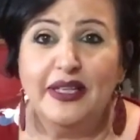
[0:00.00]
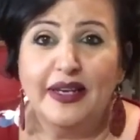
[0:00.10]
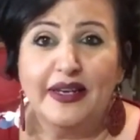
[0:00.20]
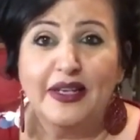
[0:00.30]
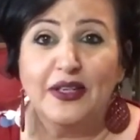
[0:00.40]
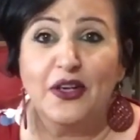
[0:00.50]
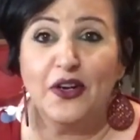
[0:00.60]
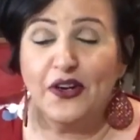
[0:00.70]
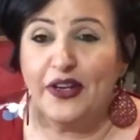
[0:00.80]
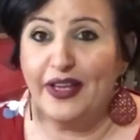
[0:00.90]
like
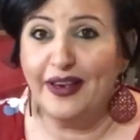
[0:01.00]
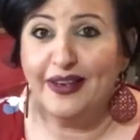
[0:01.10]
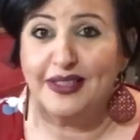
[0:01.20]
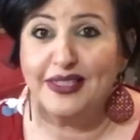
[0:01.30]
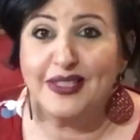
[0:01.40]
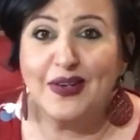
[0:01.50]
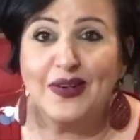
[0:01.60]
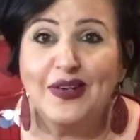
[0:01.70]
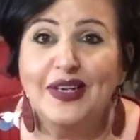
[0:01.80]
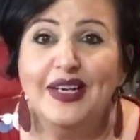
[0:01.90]
hurting so
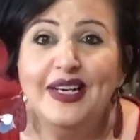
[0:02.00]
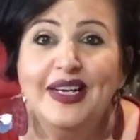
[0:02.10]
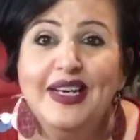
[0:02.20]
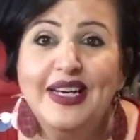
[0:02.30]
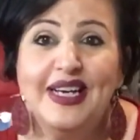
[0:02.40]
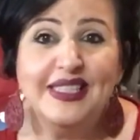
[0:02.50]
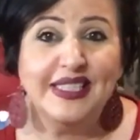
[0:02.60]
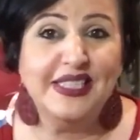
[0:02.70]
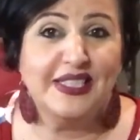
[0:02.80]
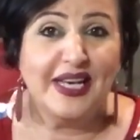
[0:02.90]
and this
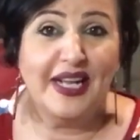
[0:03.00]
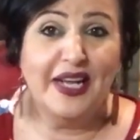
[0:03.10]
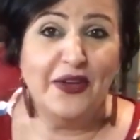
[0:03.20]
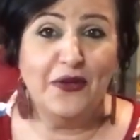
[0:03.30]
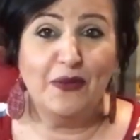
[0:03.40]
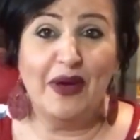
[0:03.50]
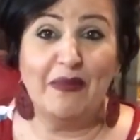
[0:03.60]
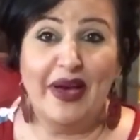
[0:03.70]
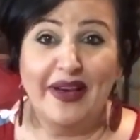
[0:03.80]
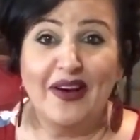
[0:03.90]
is the side I use my
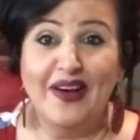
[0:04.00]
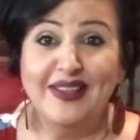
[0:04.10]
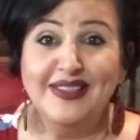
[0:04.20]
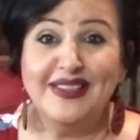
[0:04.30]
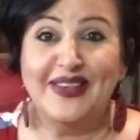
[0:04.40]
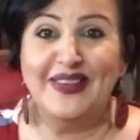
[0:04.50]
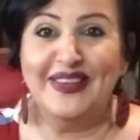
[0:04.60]
bag on so